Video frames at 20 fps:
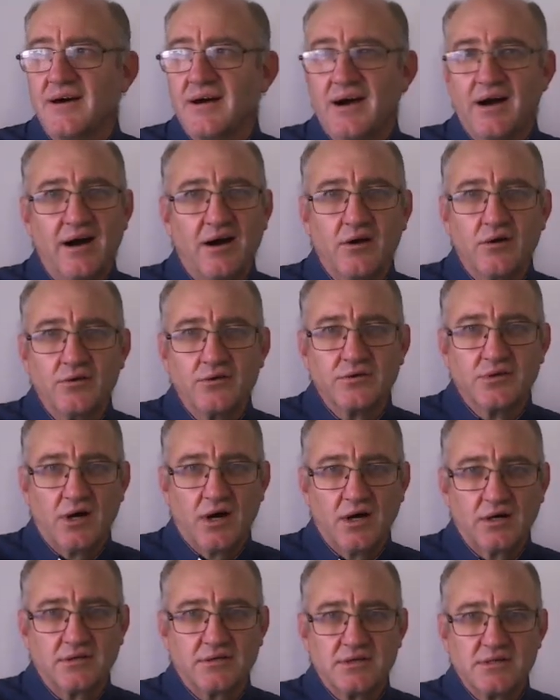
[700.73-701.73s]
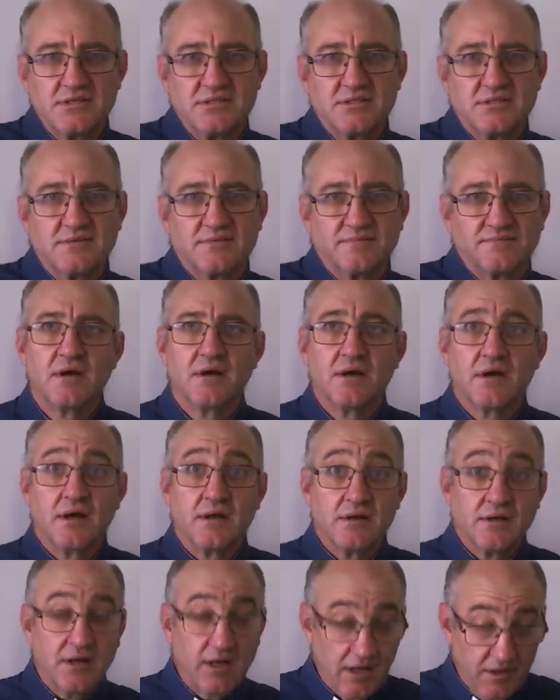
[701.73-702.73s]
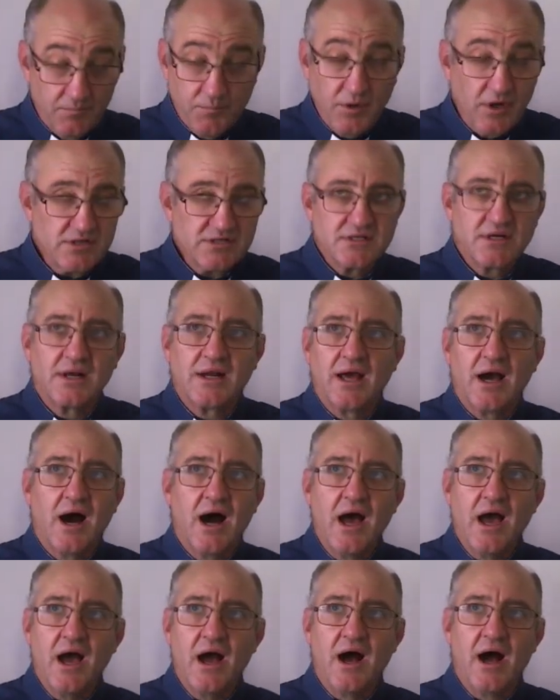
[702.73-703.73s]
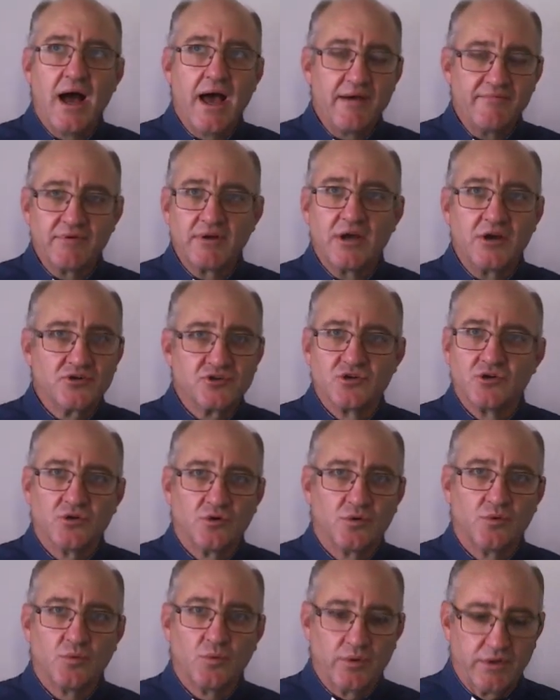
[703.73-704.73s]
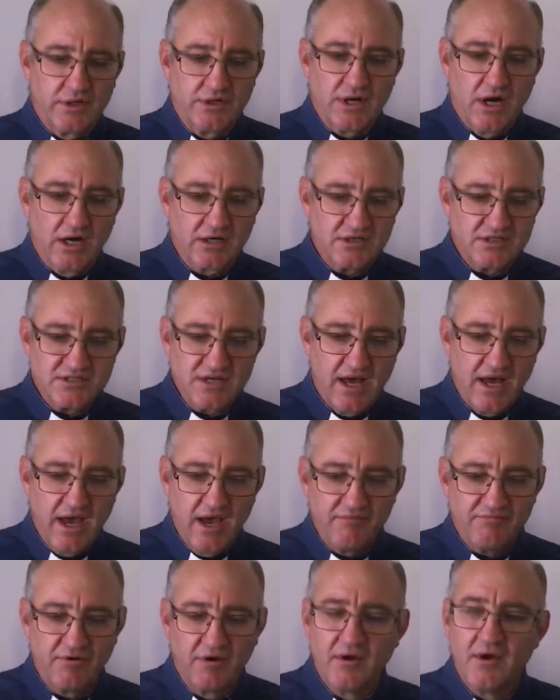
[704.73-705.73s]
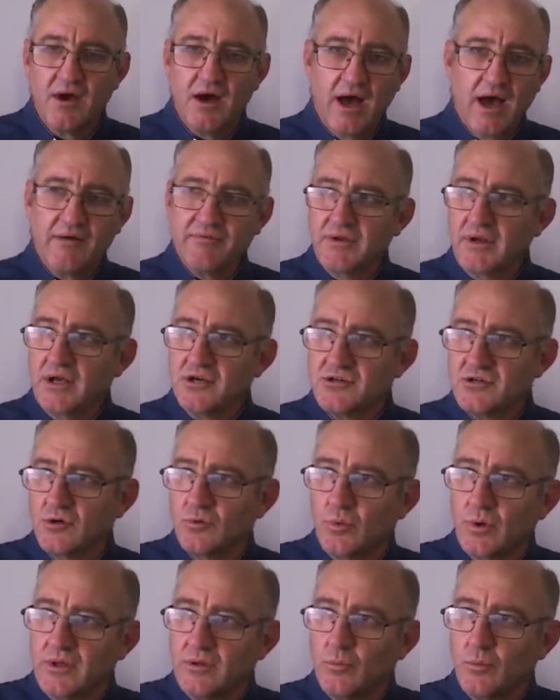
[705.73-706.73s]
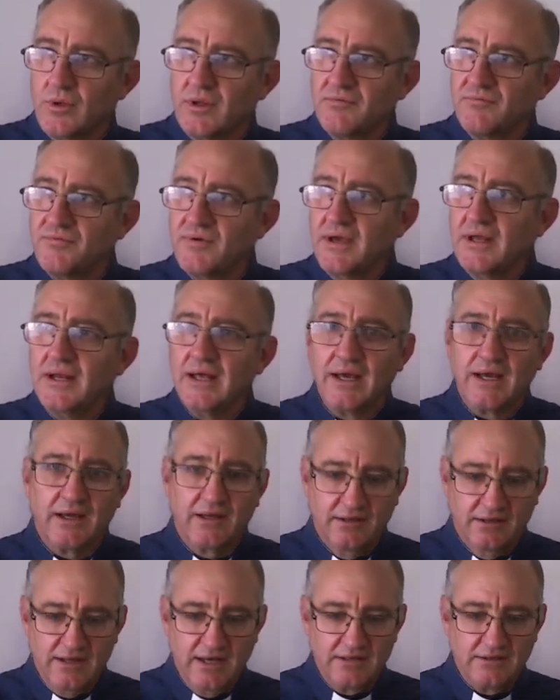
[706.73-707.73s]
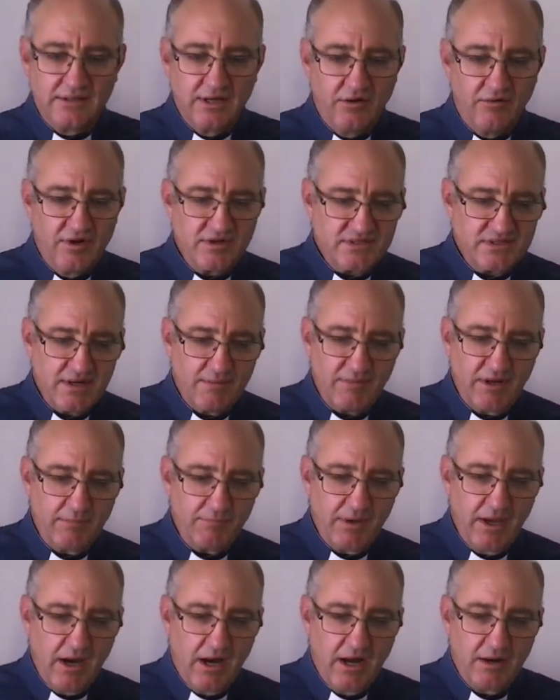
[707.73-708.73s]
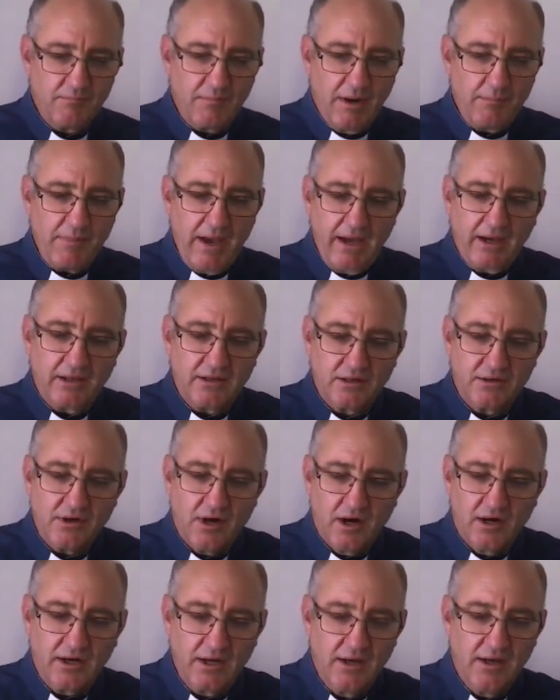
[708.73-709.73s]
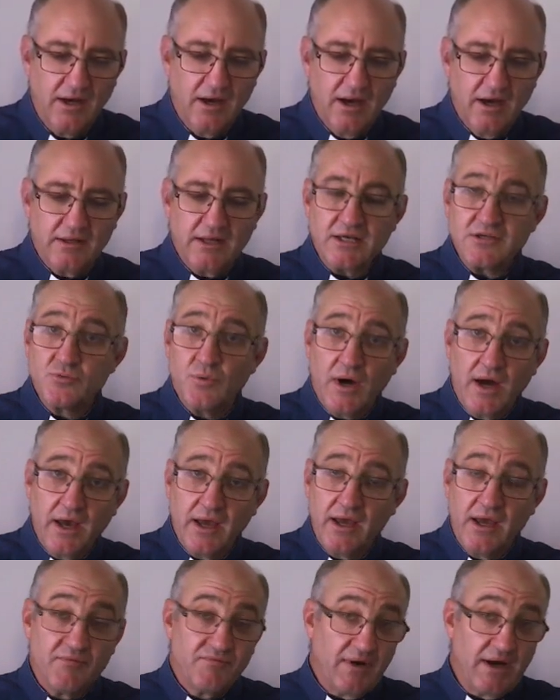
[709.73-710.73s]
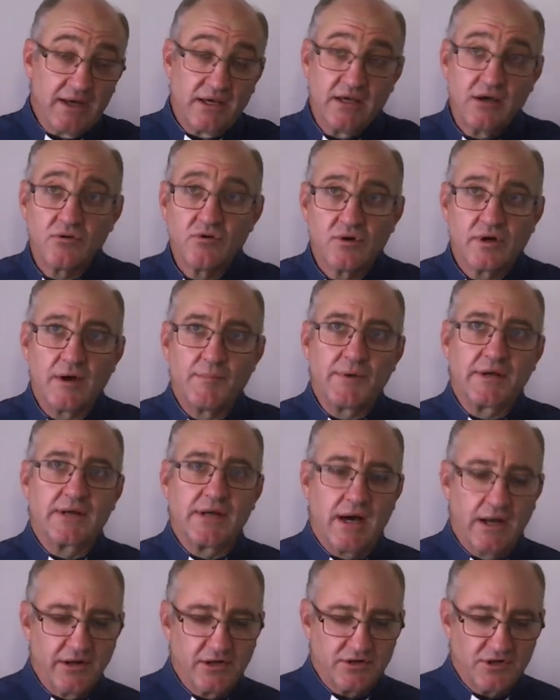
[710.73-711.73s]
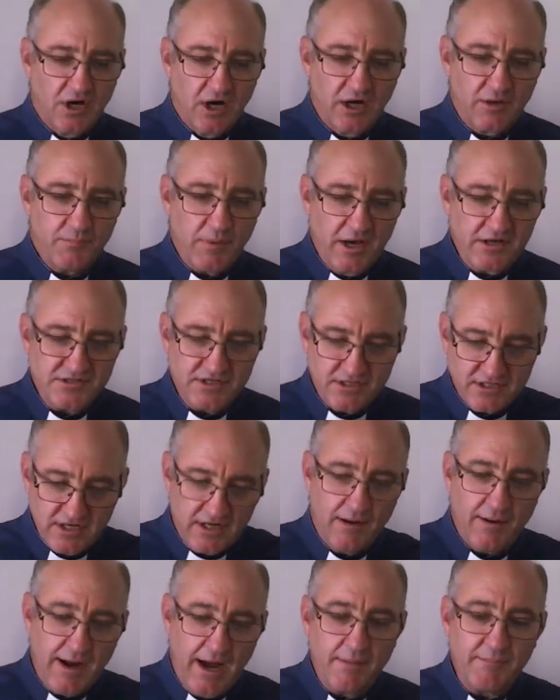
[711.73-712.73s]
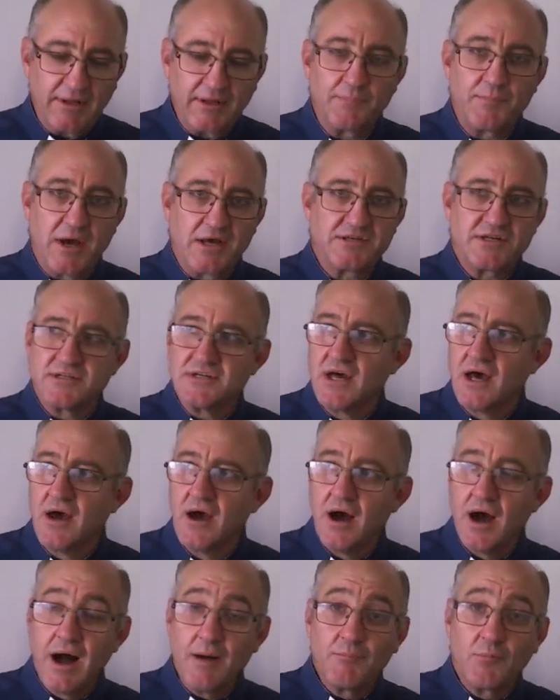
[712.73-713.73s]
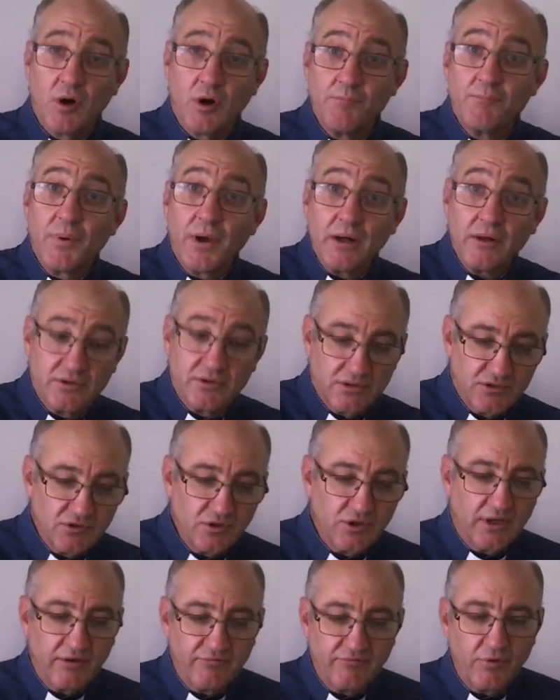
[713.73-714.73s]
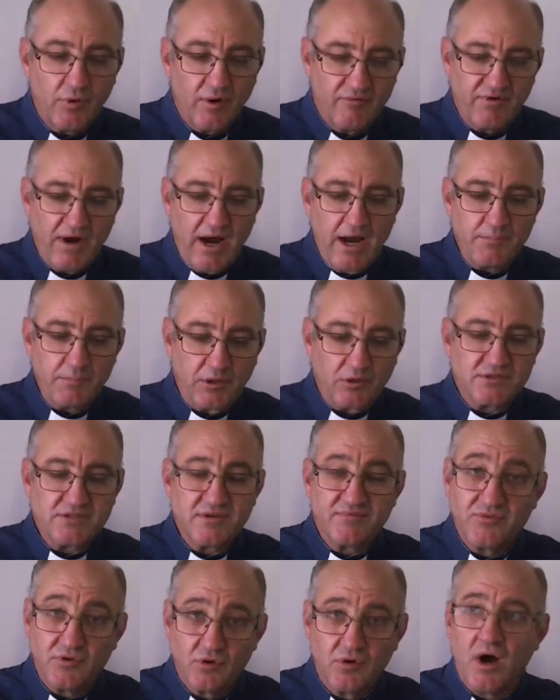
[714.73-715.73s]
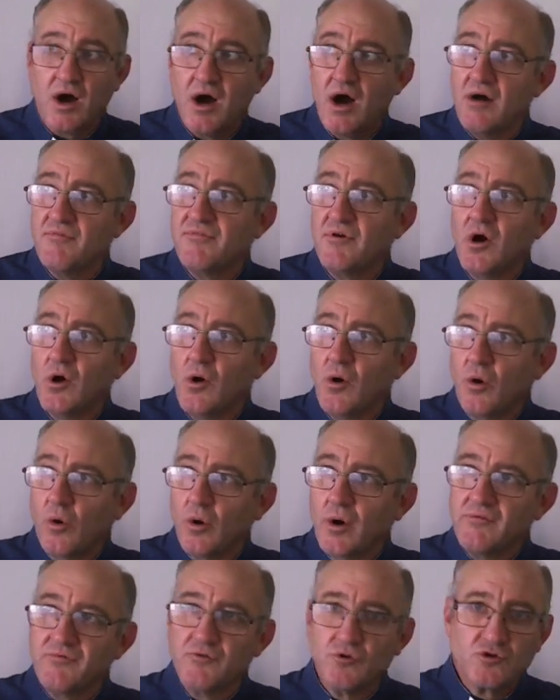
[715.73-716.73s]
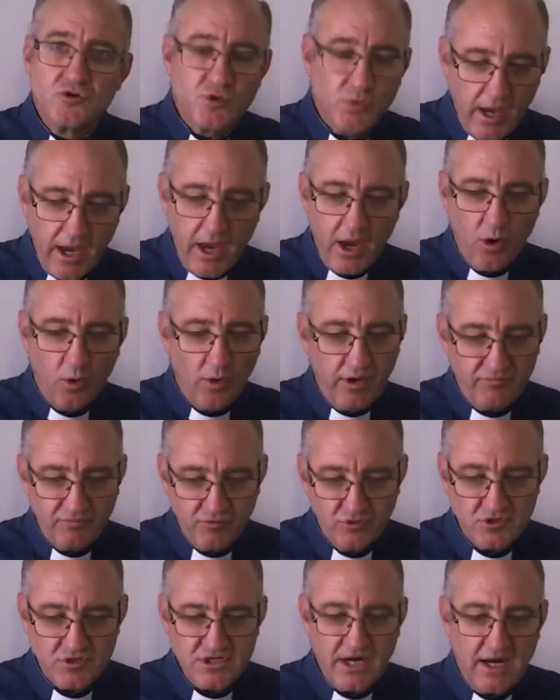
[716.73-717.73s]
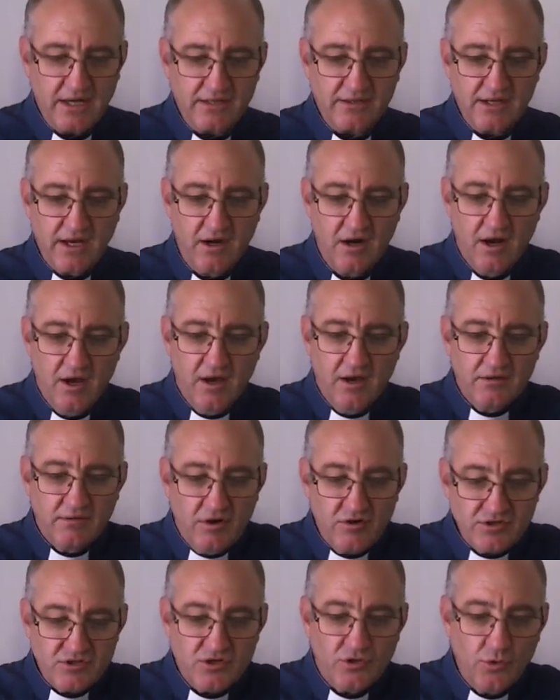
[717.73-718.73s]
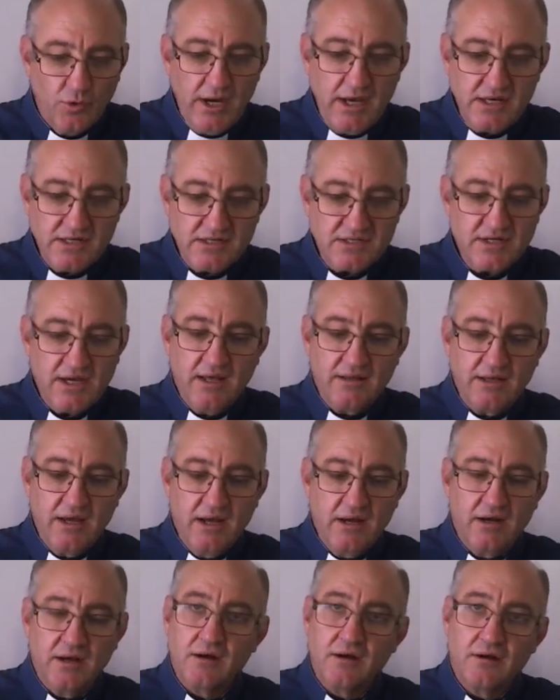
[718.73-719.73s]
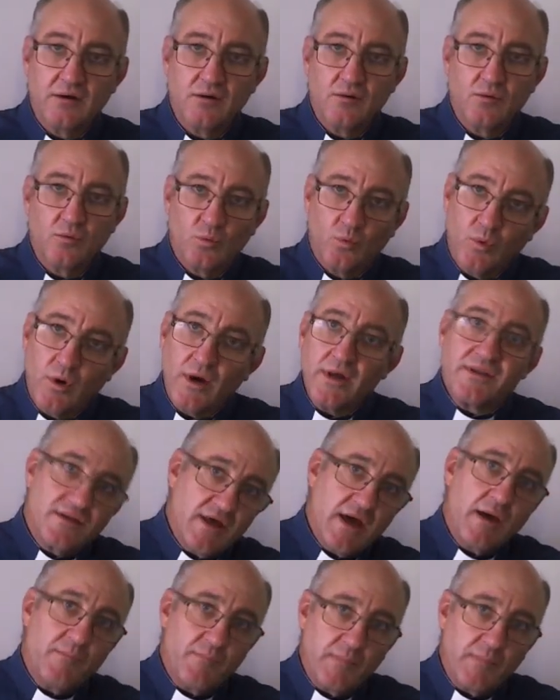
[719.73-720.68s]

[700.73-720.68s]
our own darkness. And personally, I have an issue with the darkness. I have an issue with a feeling that there is somebody behind my back in the dark. And that's why if I hear you coming down a dark passage and I'm in the passage, I'm compelled to give you a fight. Because if you laugh or if you swear or if you shout, there is a noise. And then with there